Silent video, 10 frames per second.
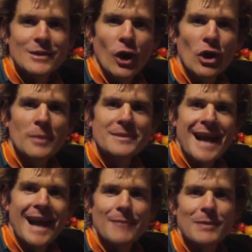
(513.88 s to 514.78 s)
not only
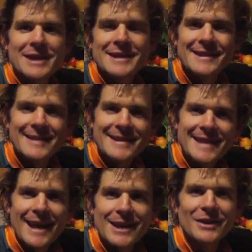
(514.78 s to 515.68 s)
obtain, but you can
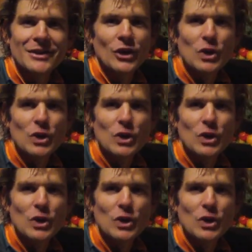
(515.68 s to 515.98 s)
sustain it.